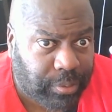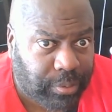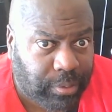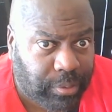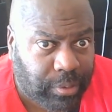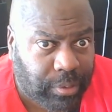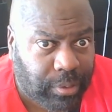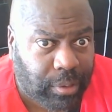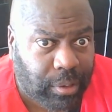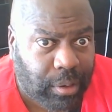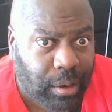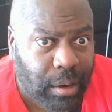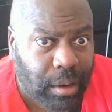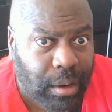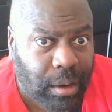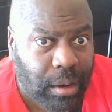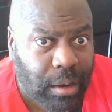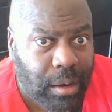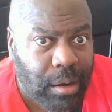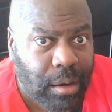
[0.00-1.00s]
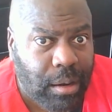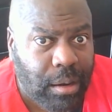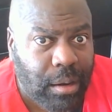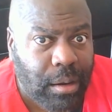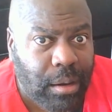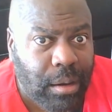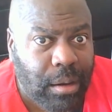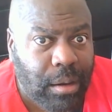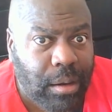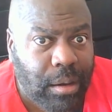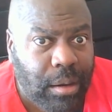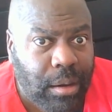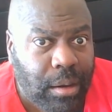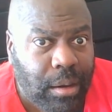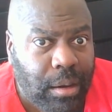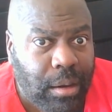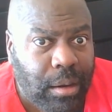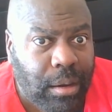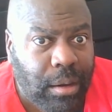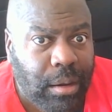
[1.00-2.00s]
(silence)